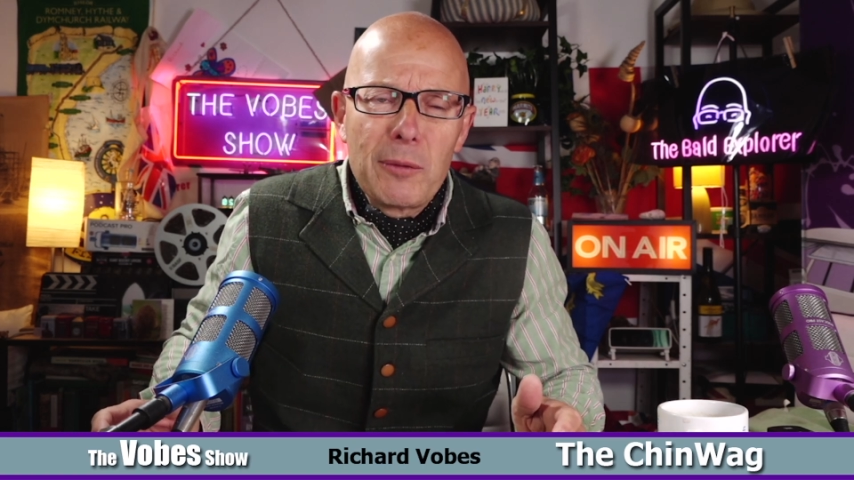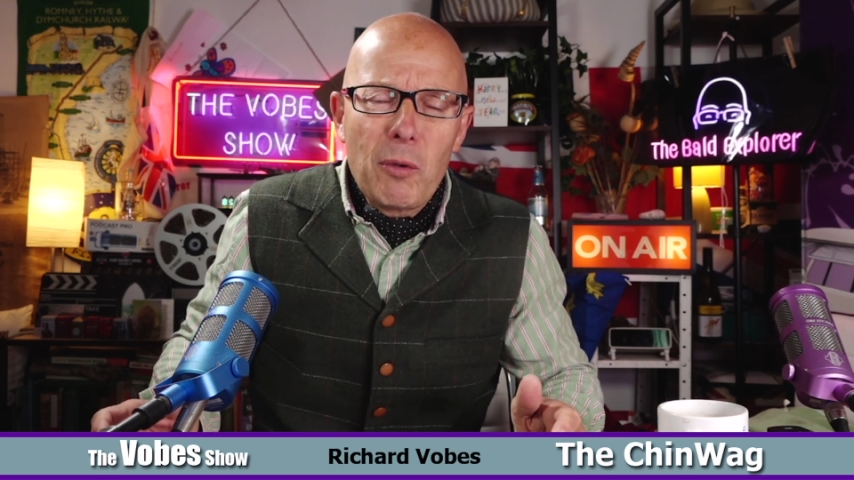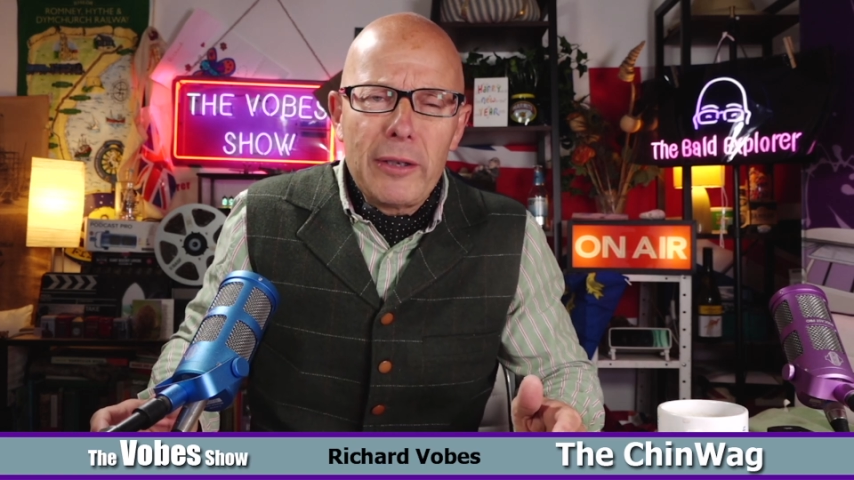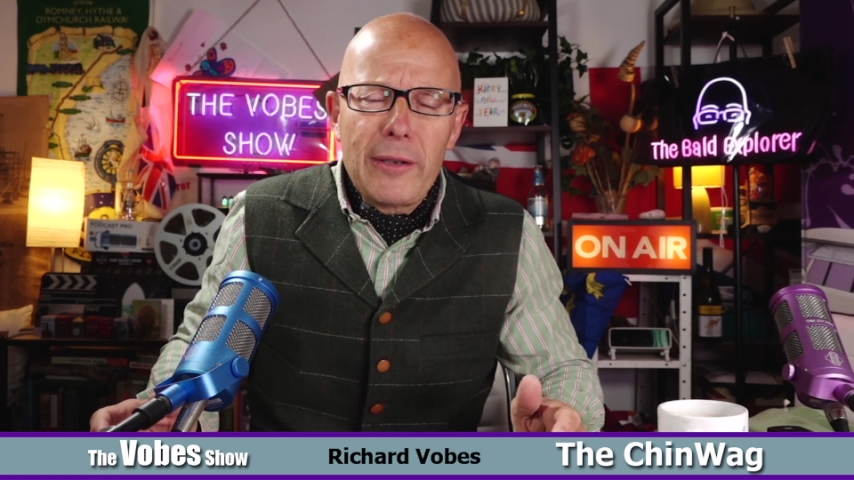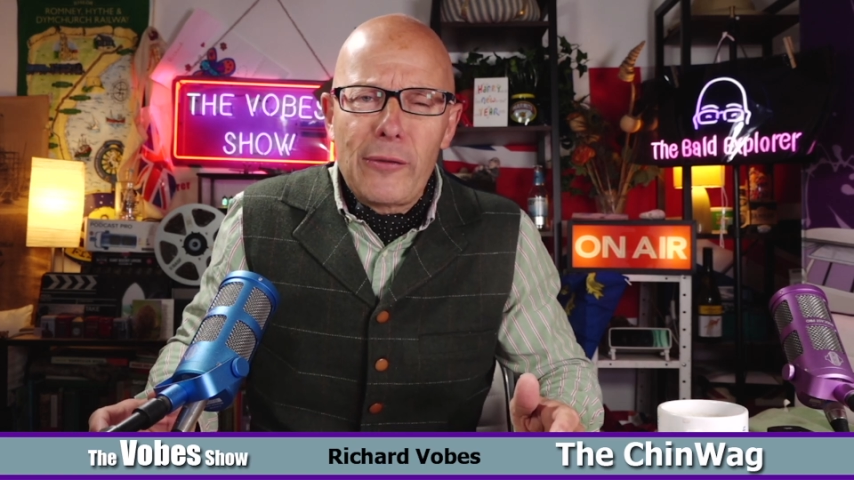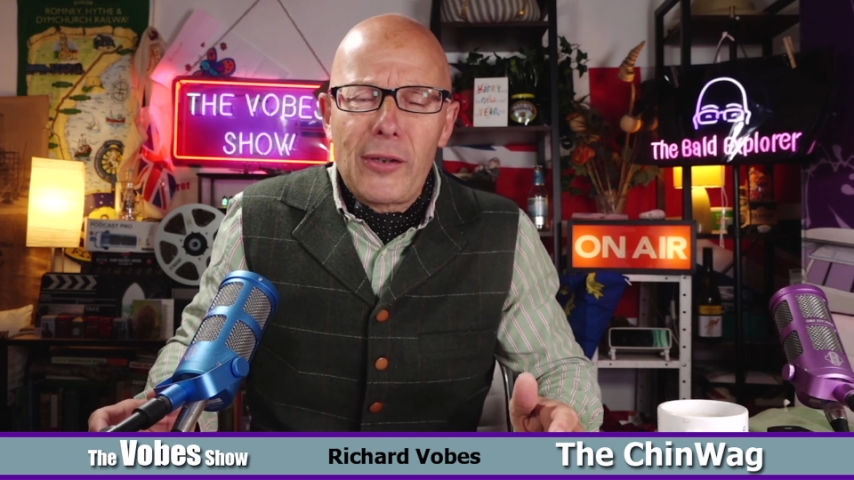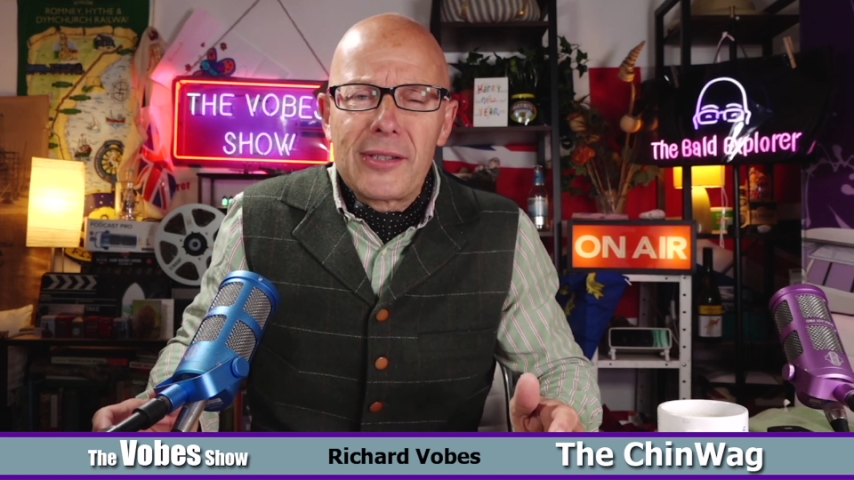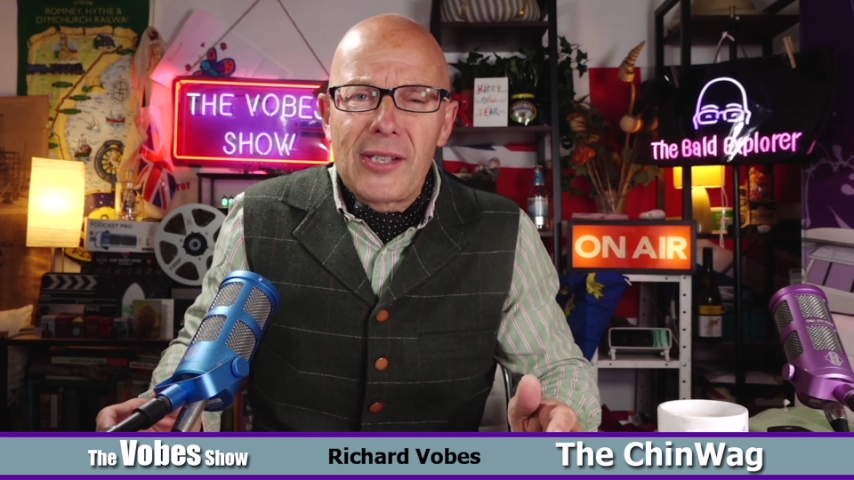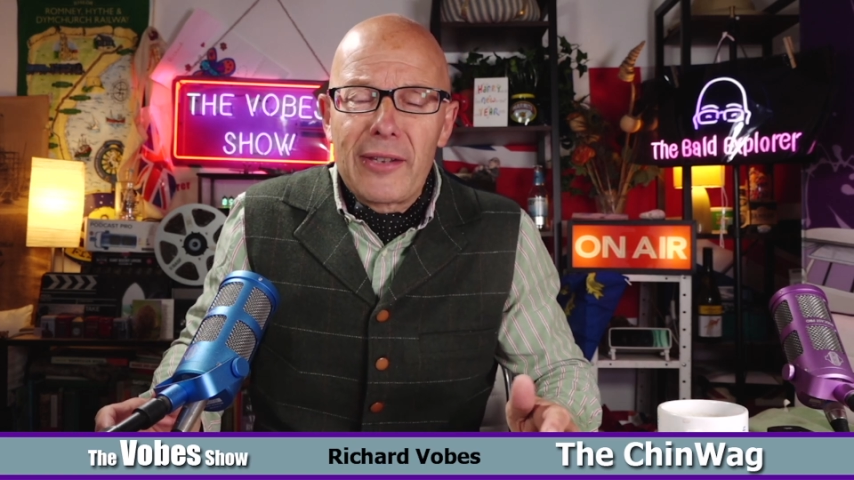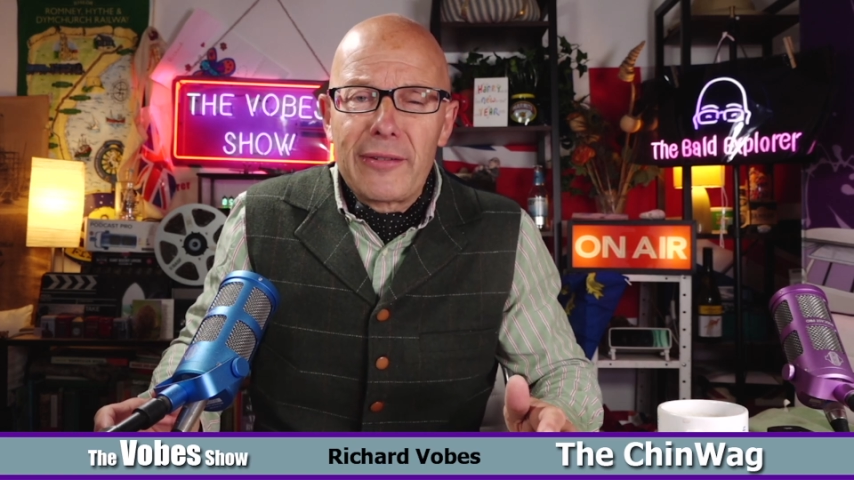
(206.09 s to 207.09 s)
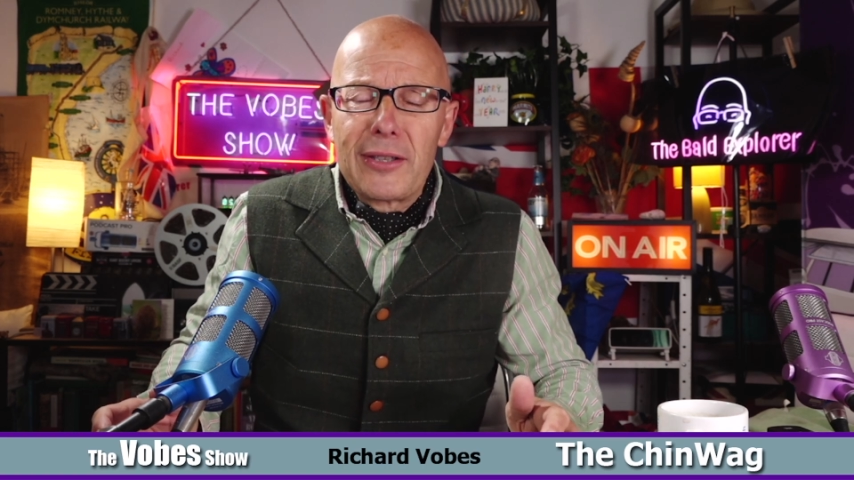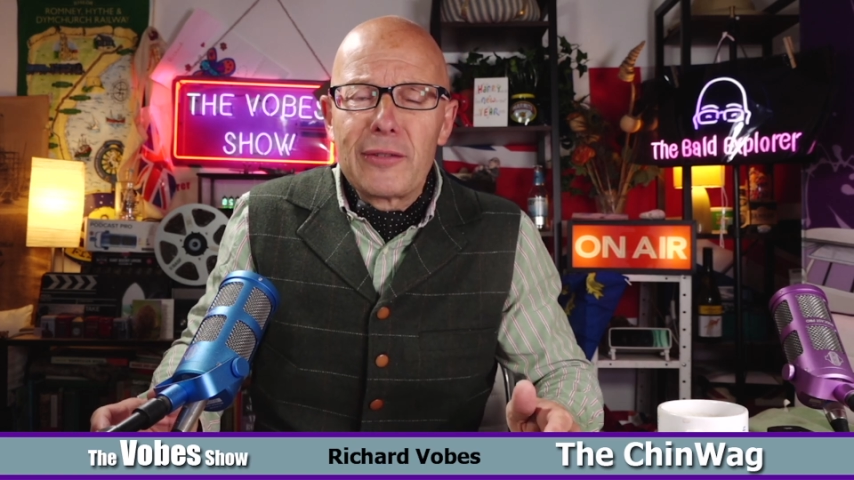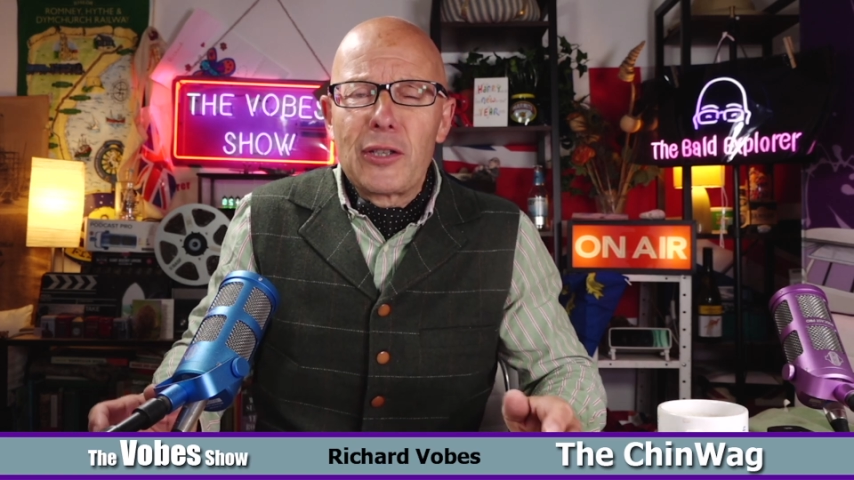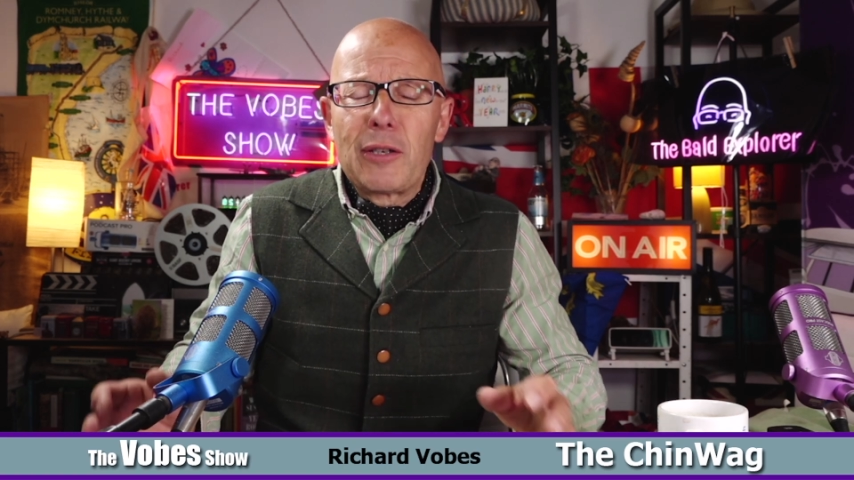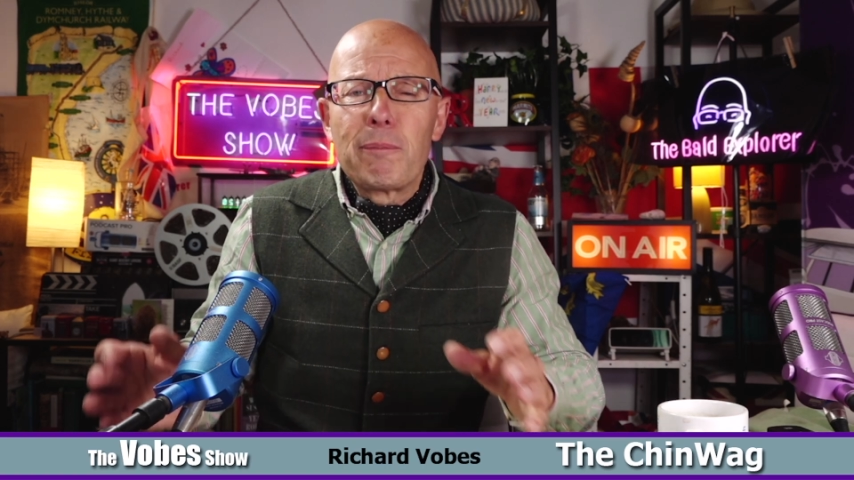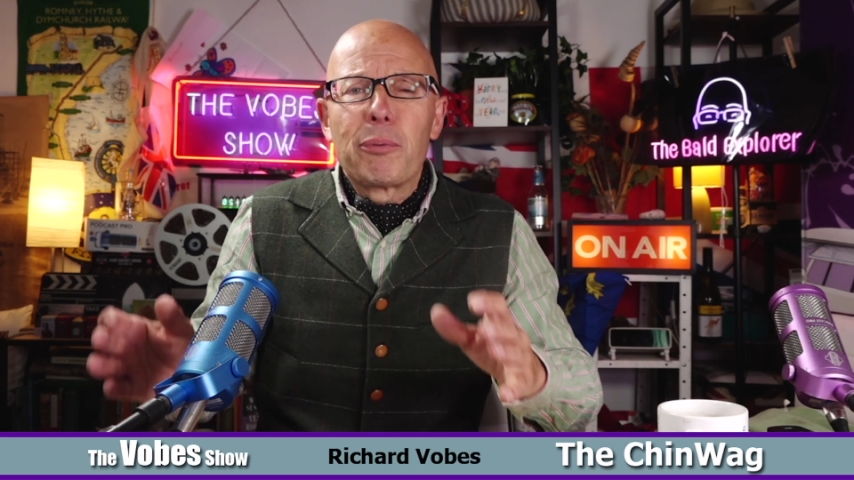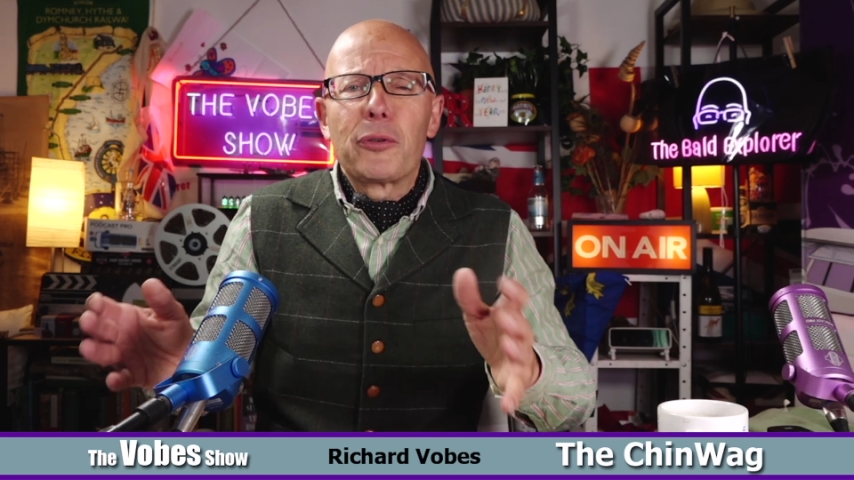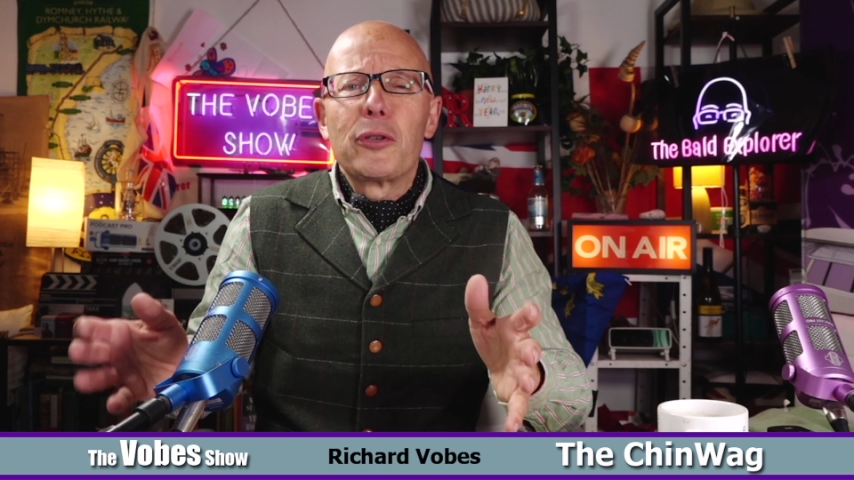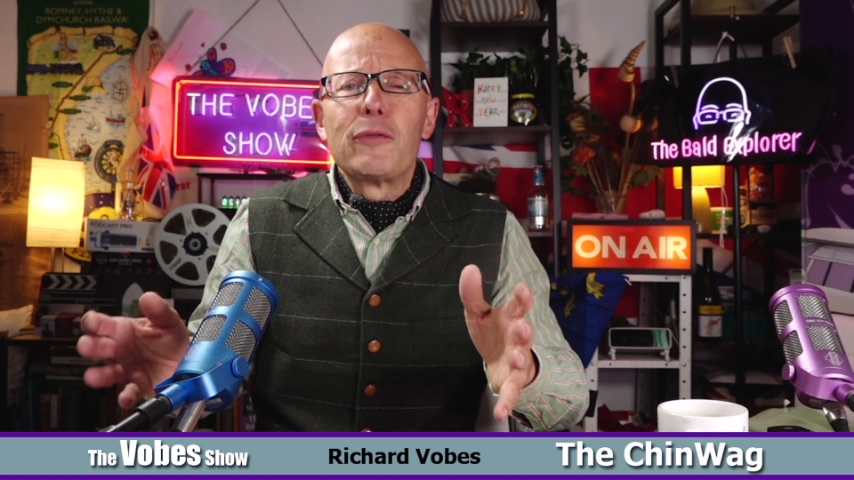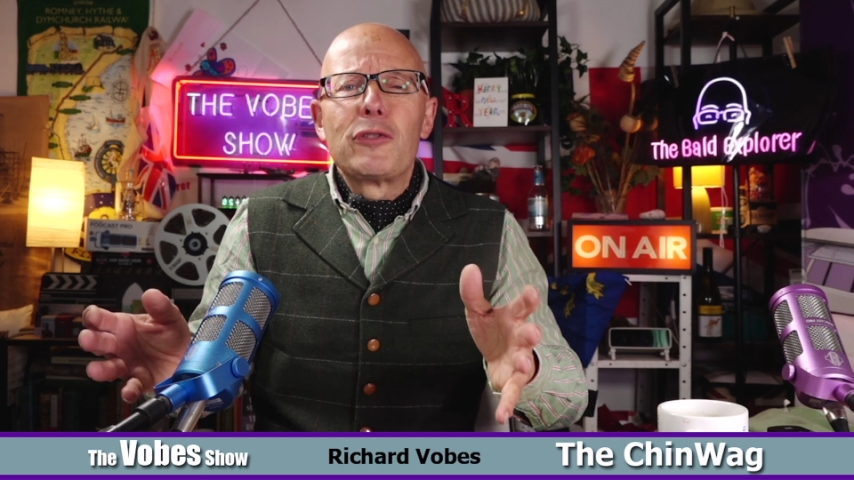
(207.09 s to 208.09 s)
one of the things I think that
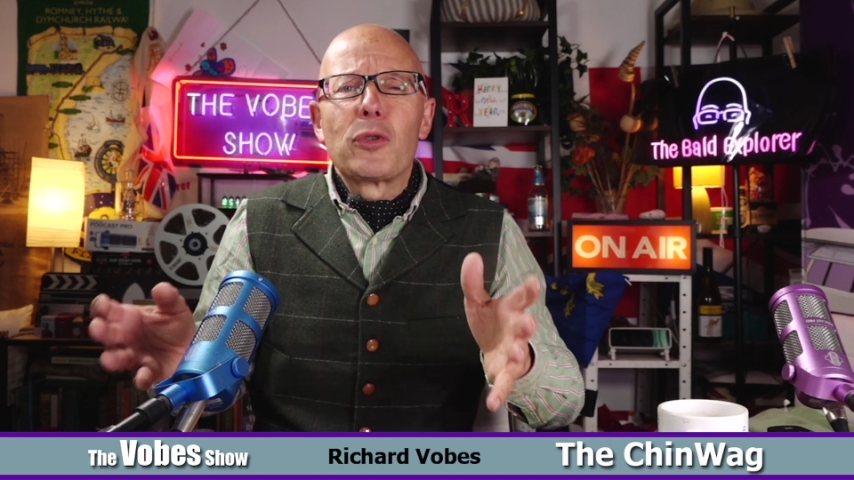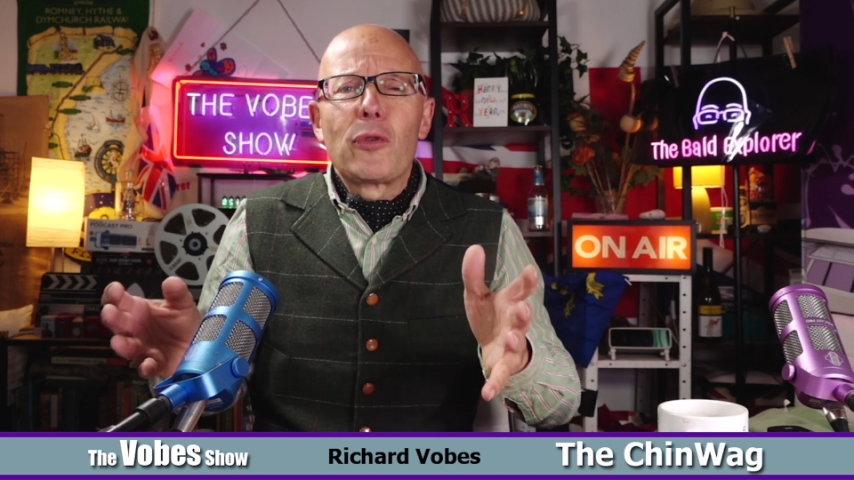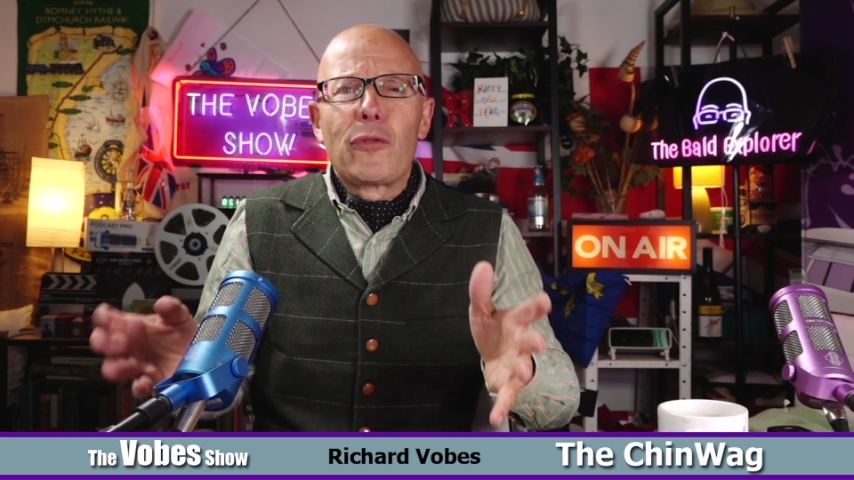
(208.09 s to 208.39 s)
improves your